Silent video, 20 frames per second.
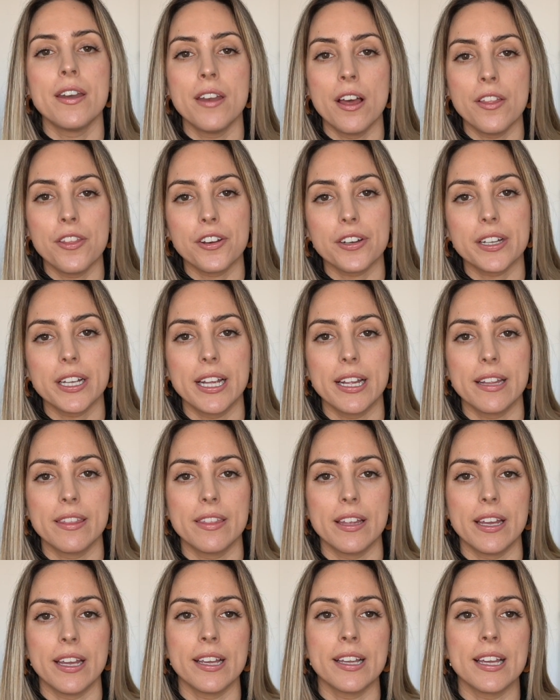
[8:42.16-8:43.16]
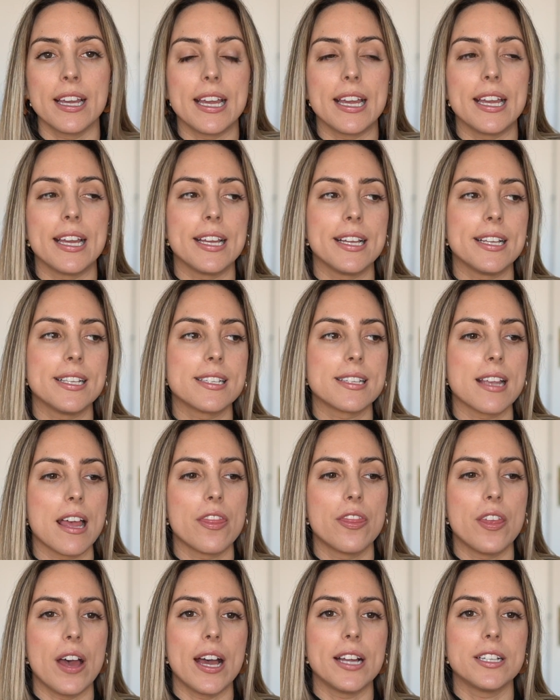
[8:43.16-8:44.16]
Another key thing
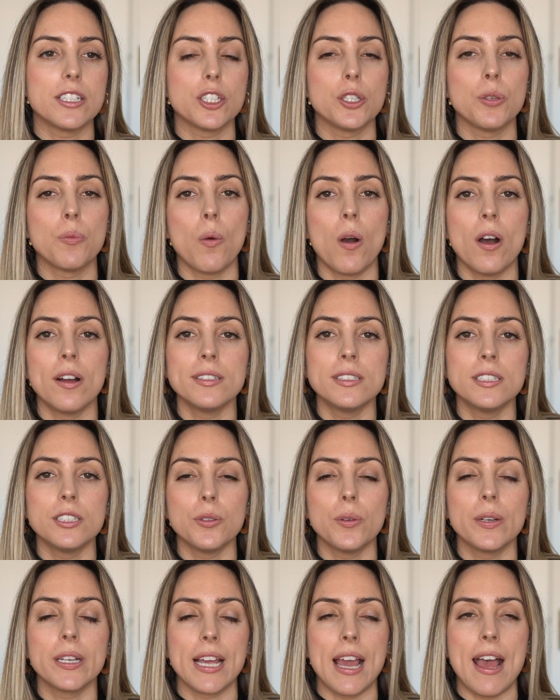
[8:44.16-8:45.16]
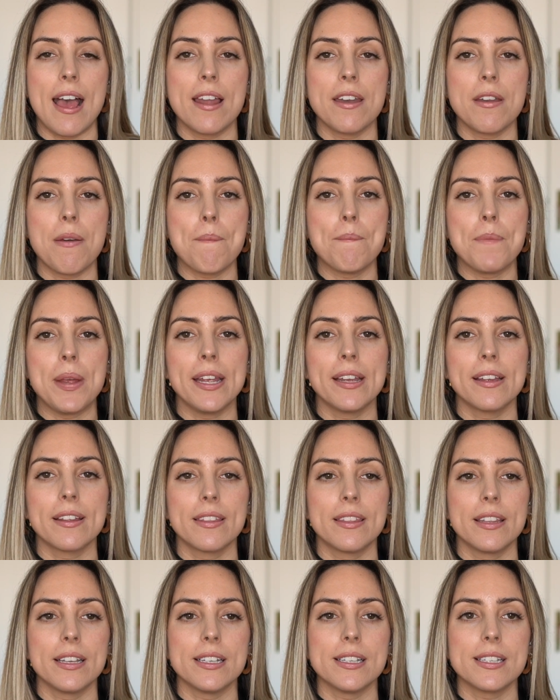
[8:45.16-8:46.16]
is that you want to, again,
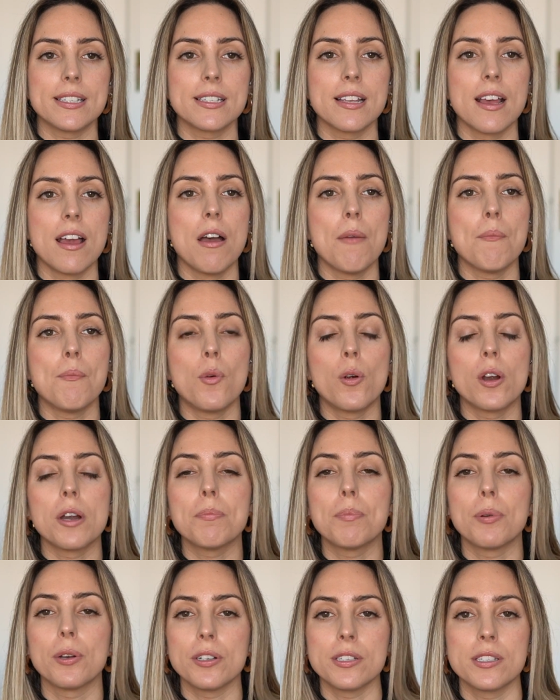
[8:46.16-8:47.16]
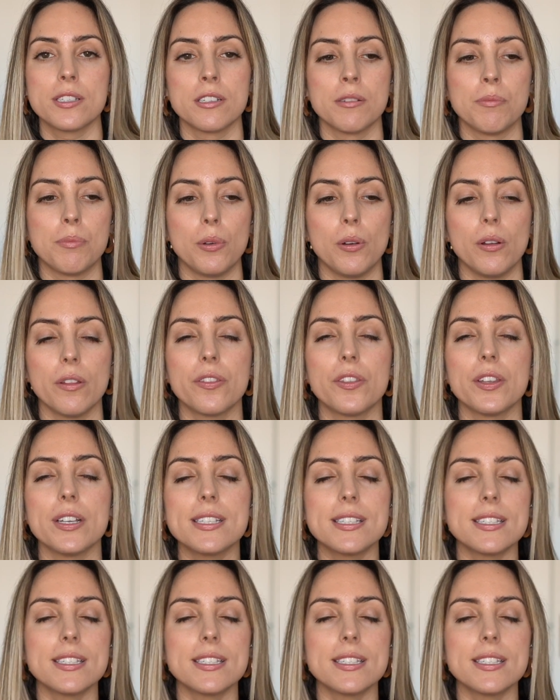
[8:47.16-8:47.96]
make this more personable.